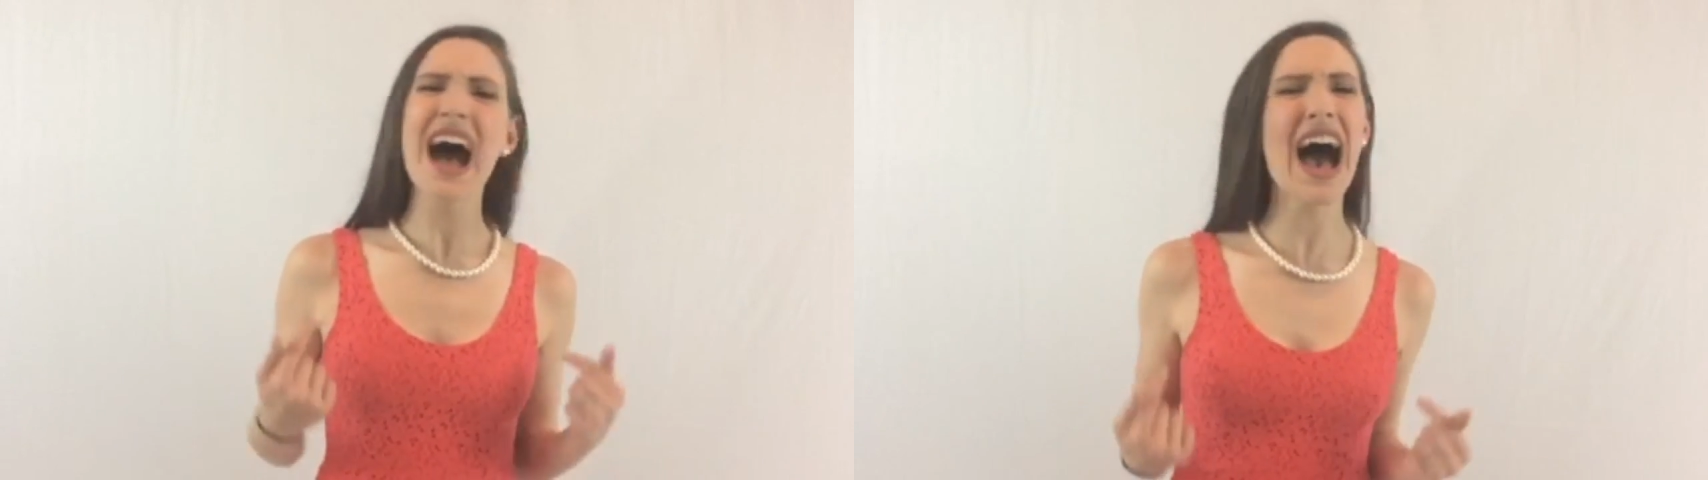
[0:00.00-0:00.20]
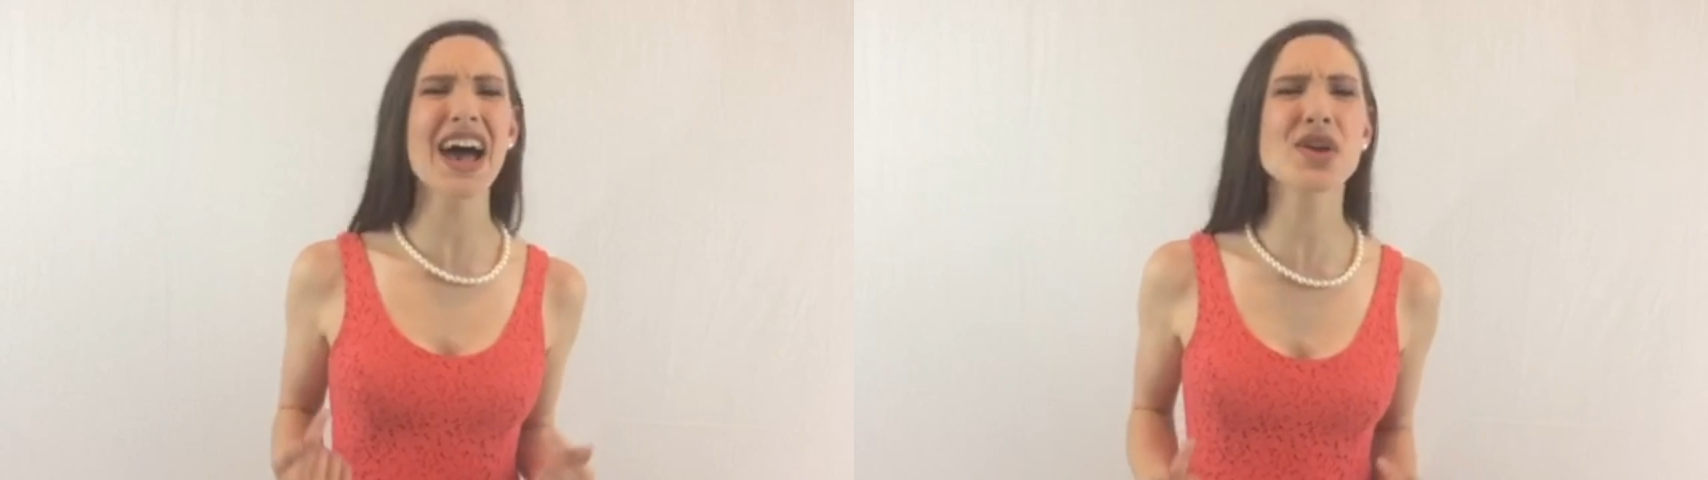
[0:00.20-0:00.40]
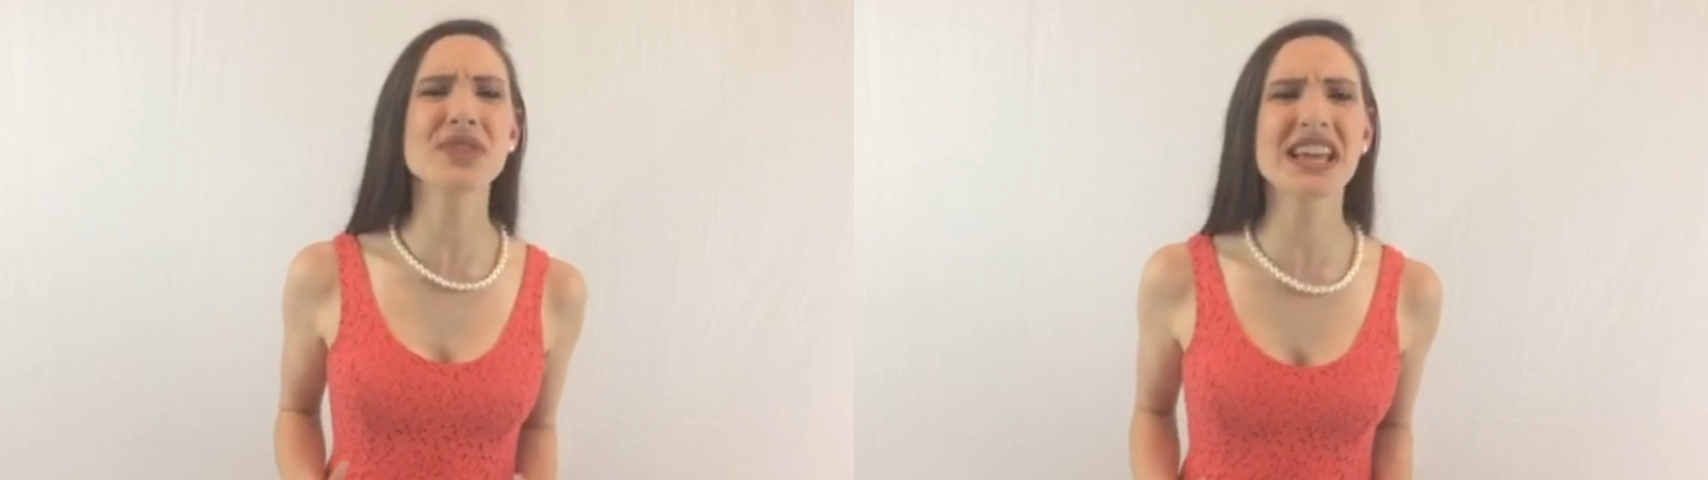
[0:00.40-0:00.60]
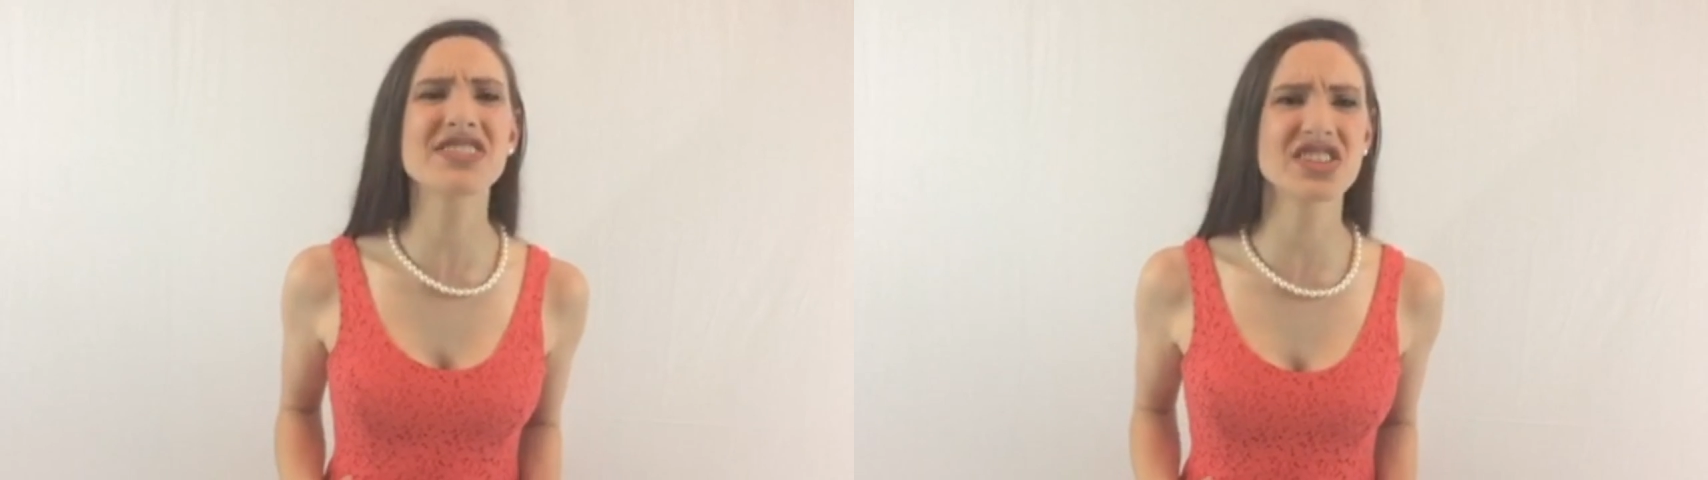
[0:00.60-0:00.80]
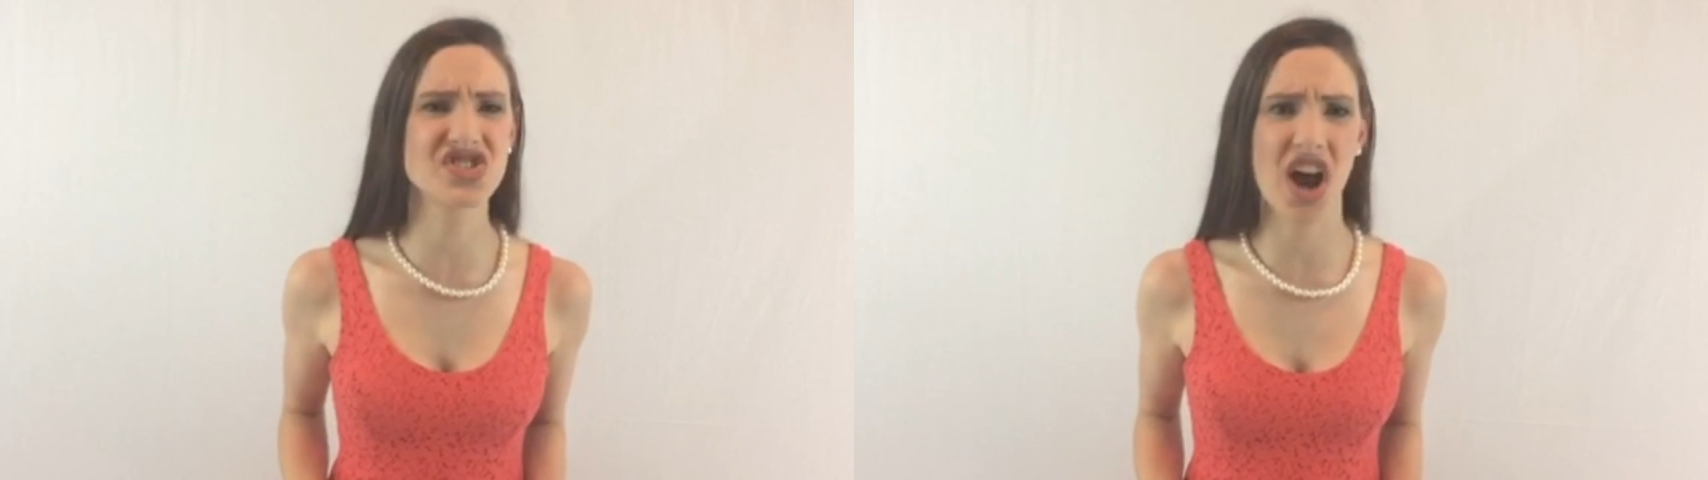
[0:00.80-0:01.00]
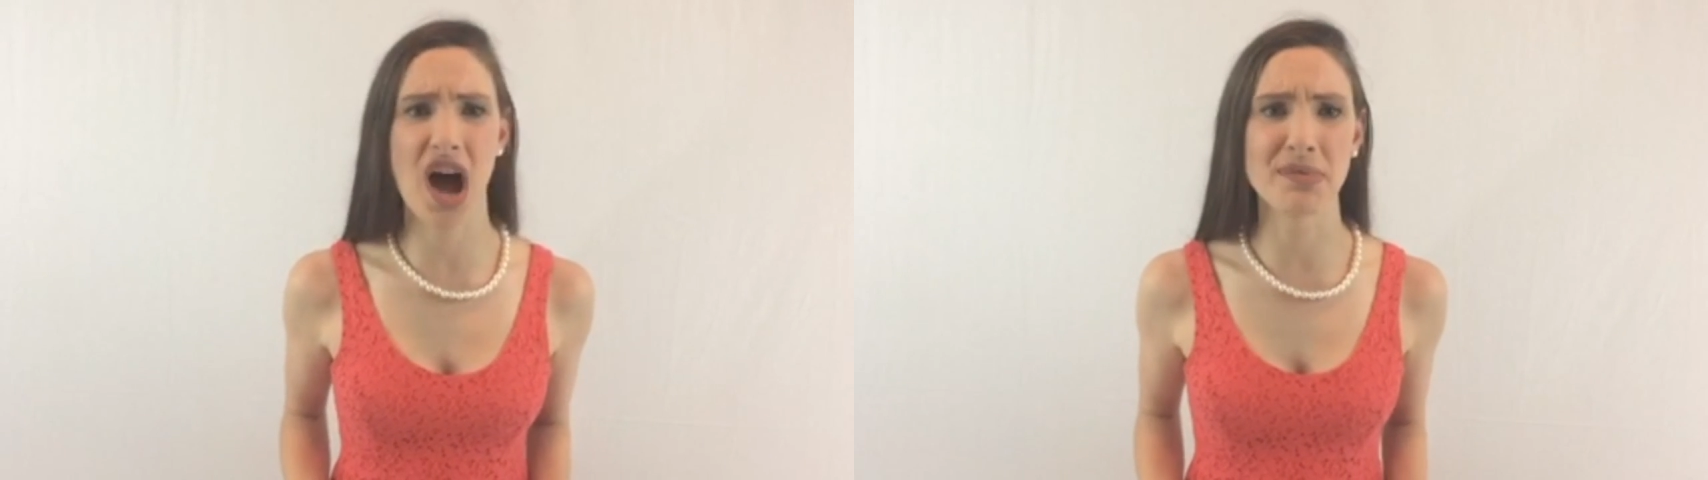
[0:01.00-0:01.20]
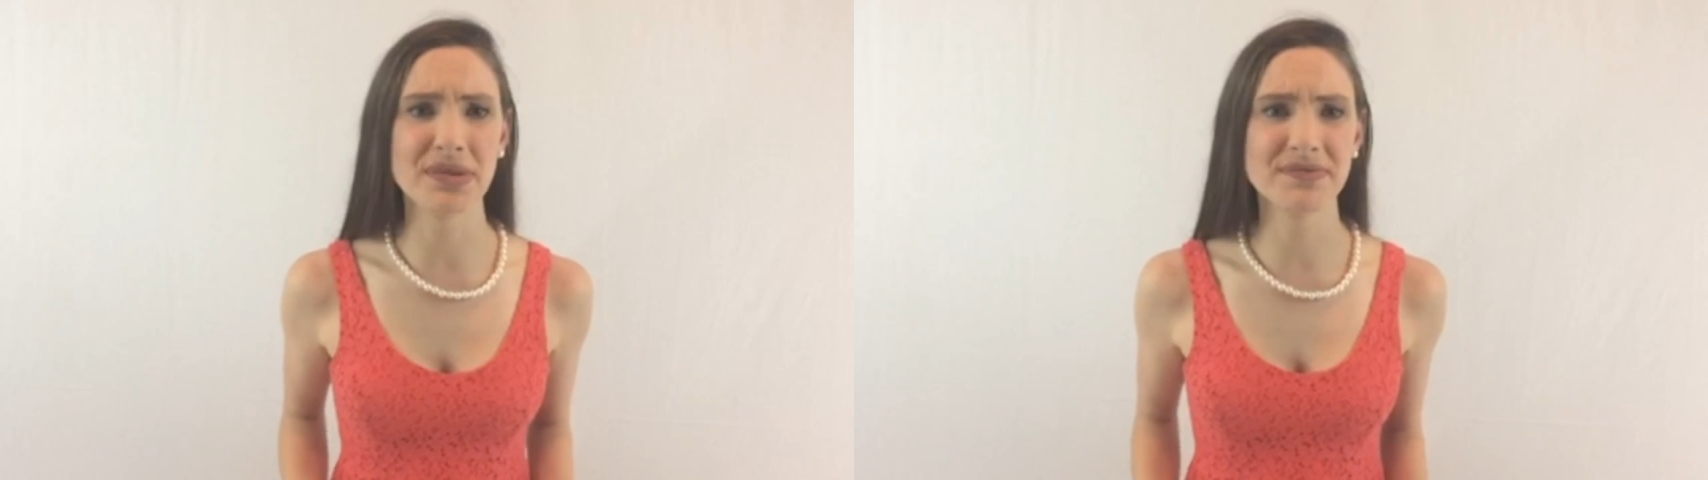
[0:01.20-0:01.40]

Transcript: I don't need this job.